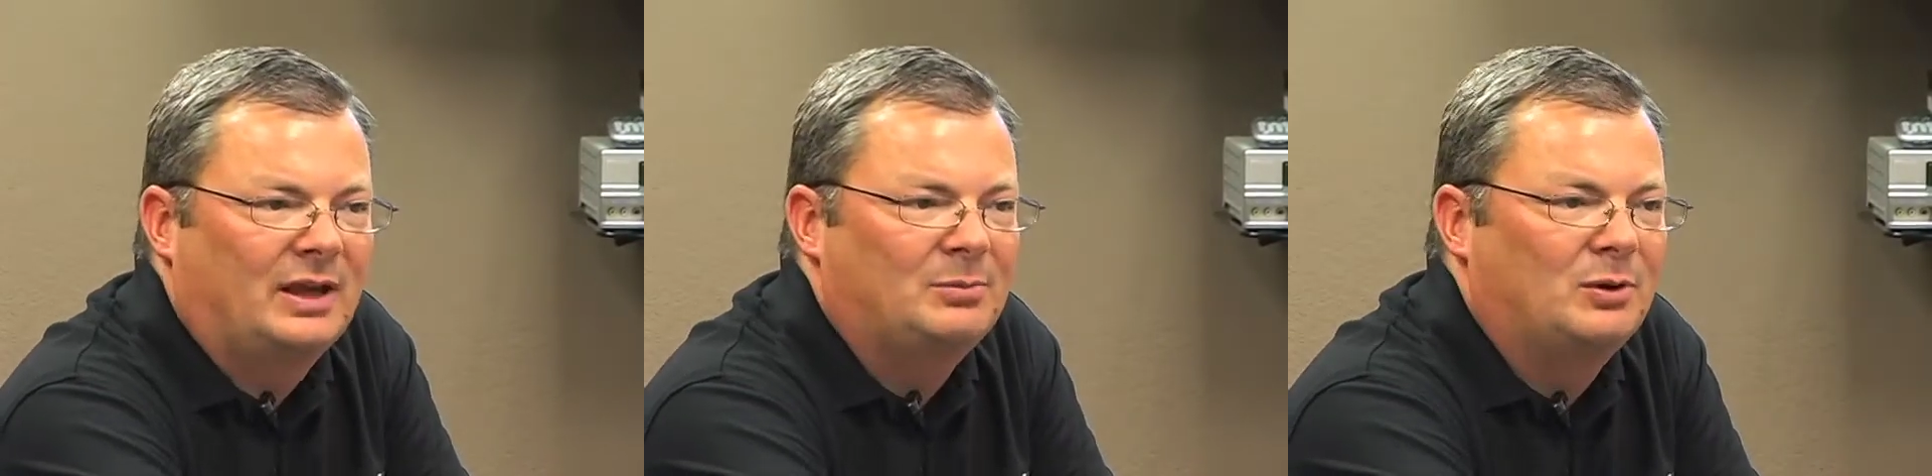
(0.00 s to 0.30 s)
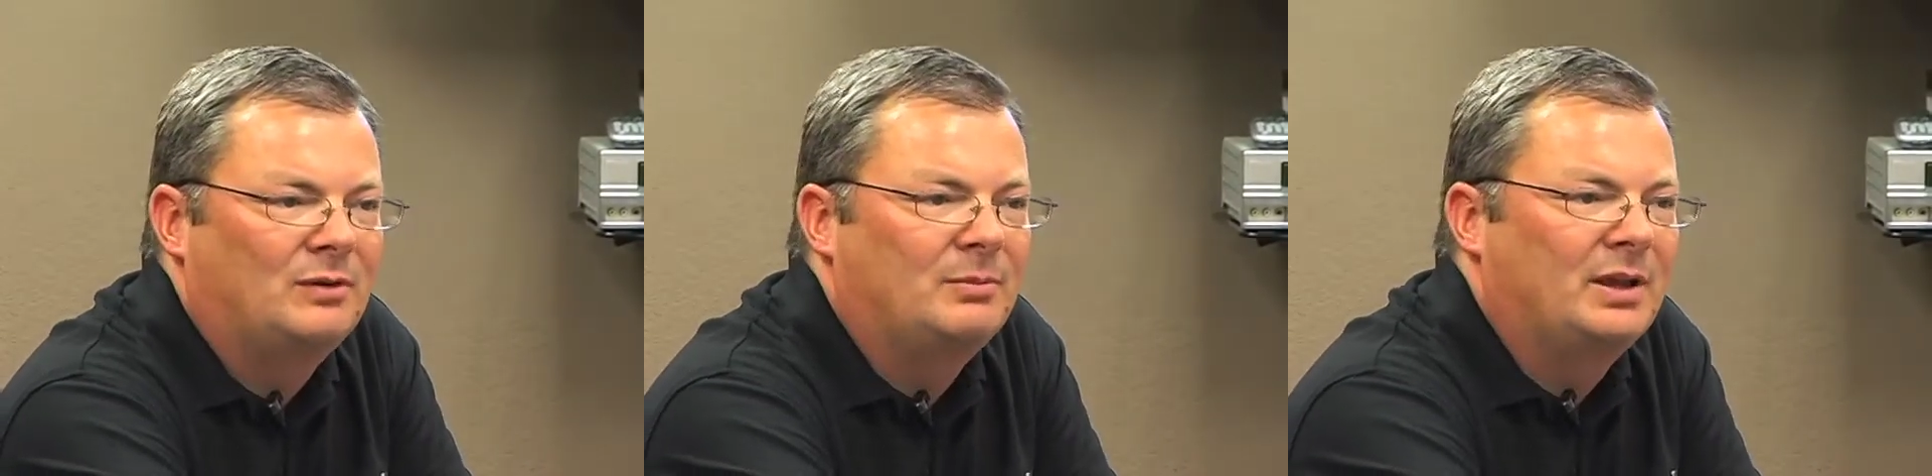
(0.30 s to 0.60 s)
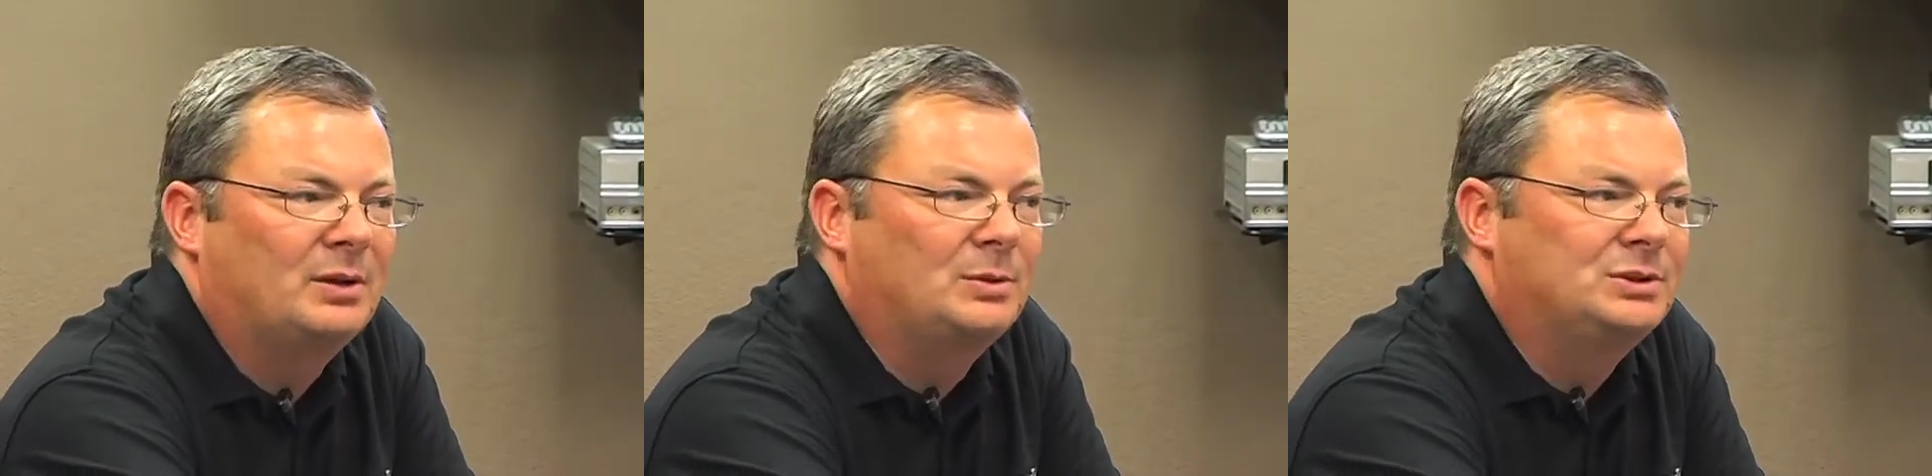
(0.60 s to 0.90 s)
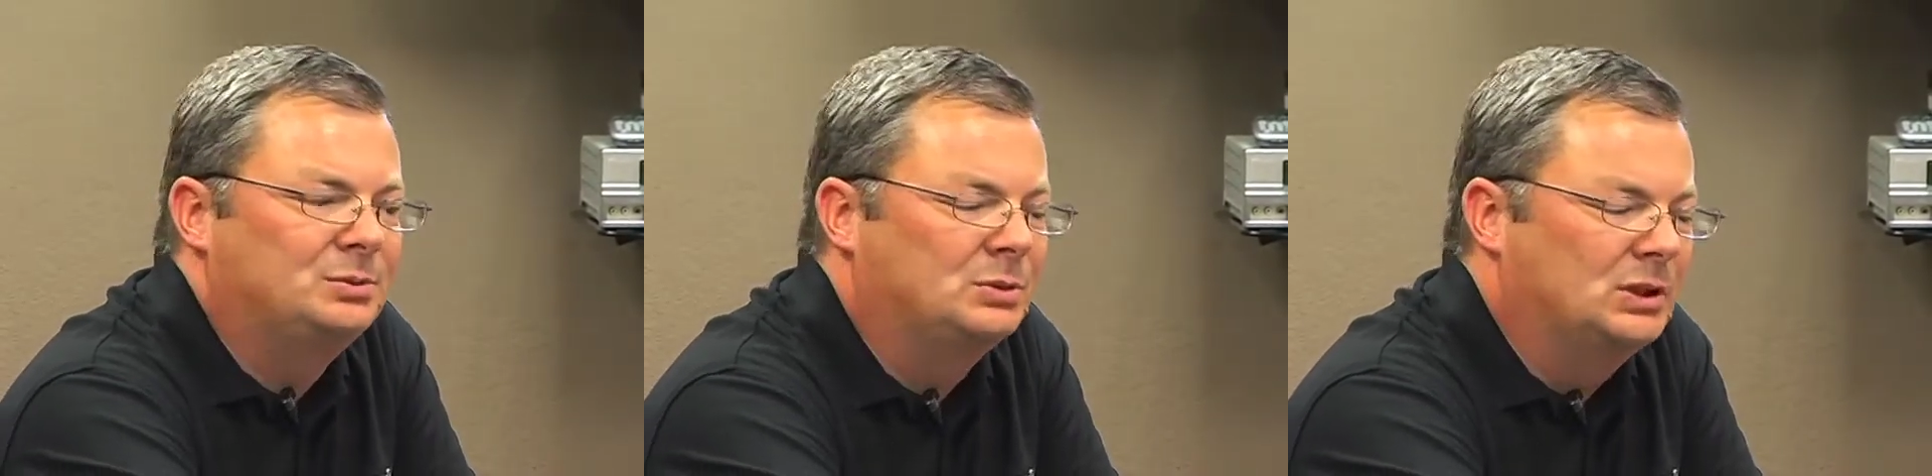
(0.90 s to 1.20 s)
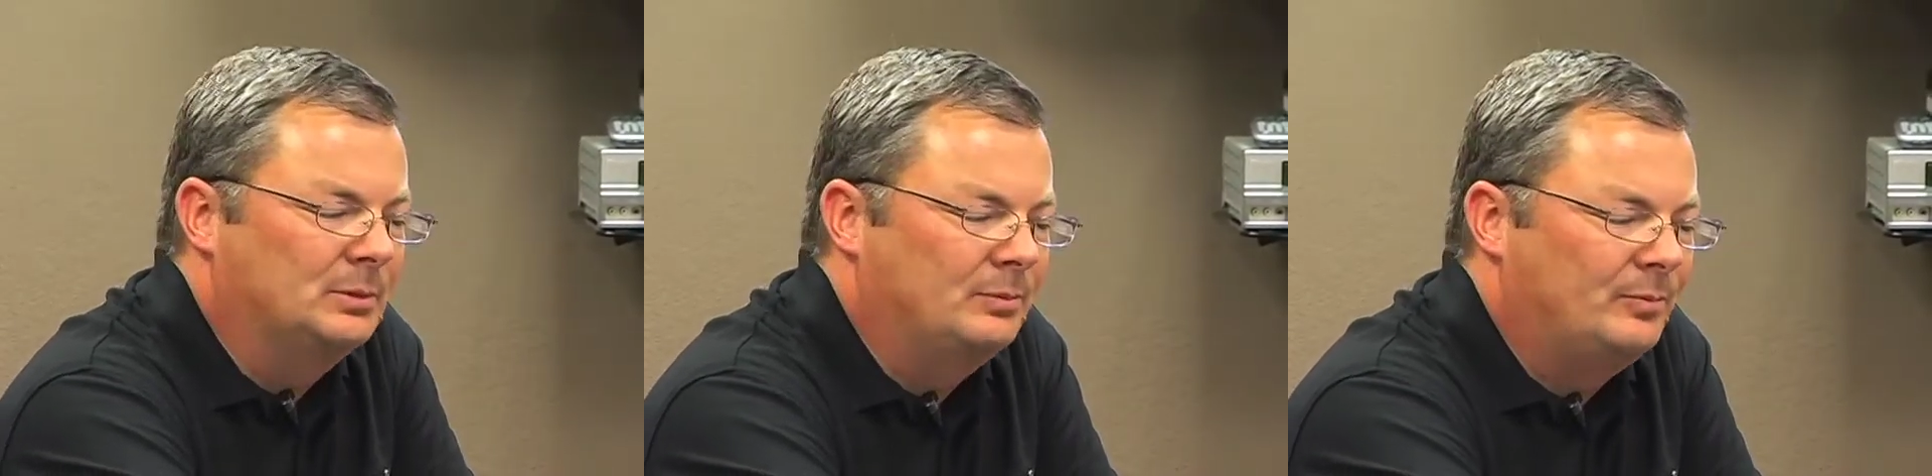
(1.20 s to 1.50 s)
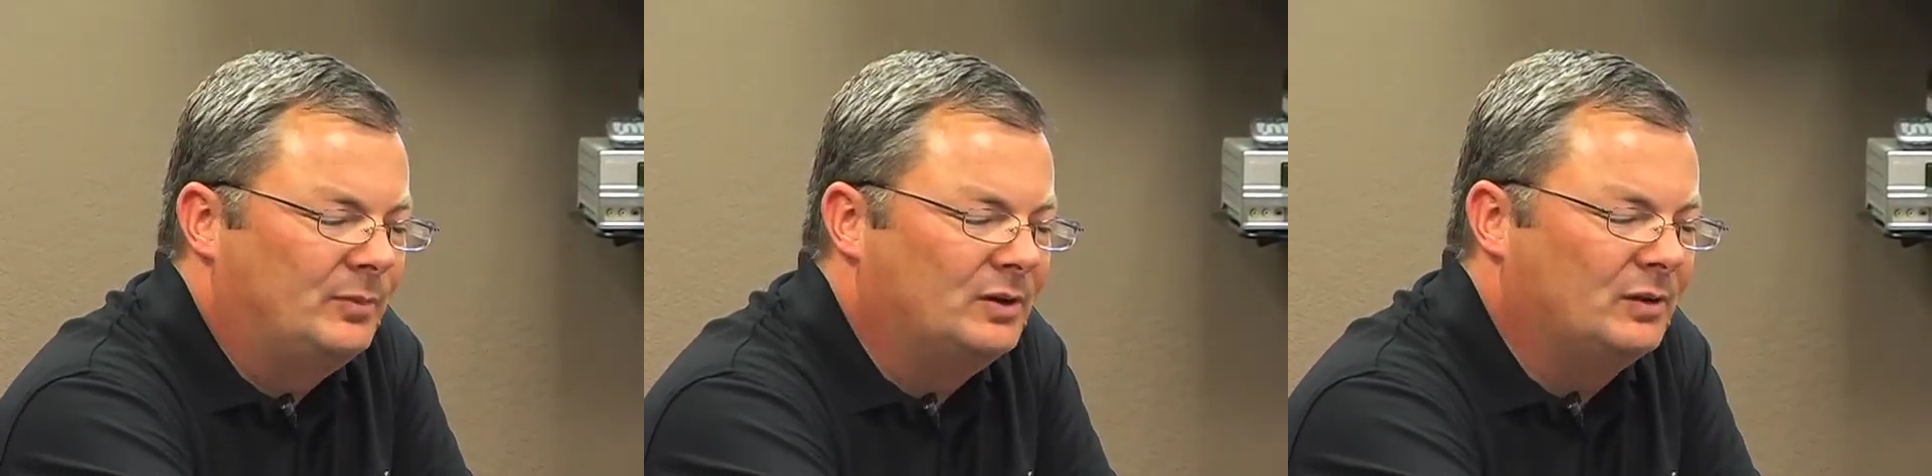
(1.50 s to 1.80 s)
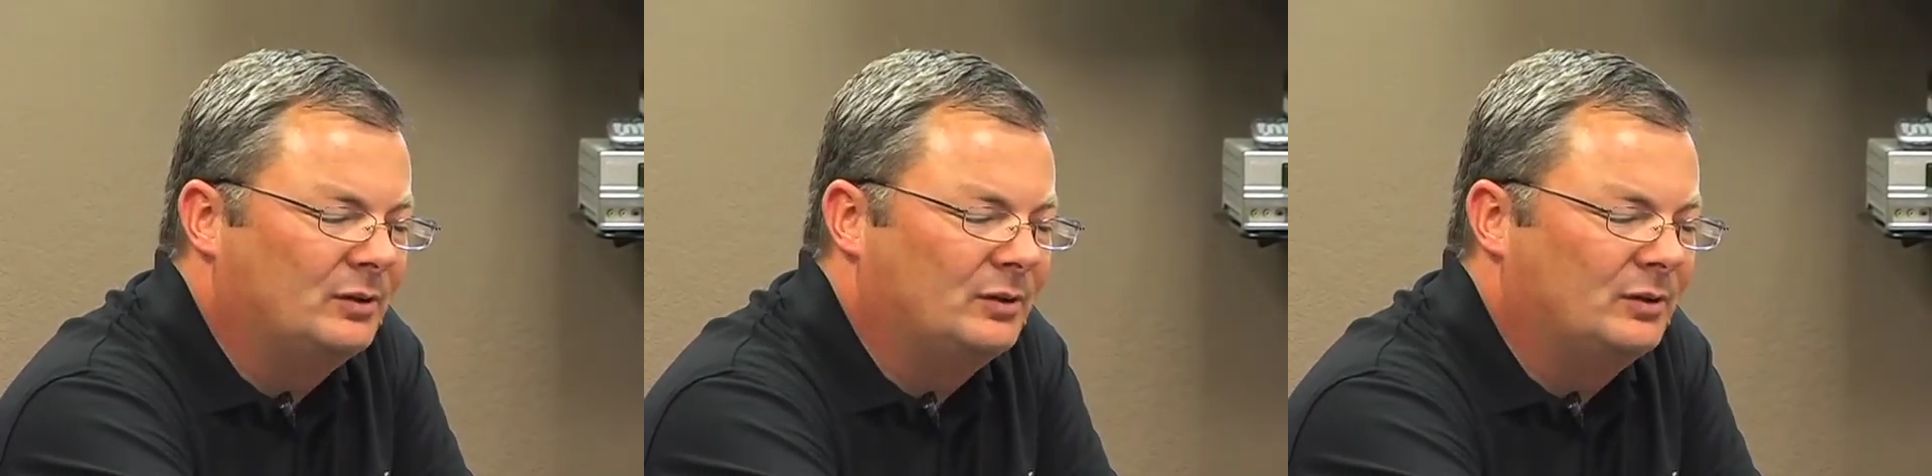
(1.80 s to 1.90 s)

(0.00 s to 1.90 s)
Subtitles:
Type over it, make it what you want, as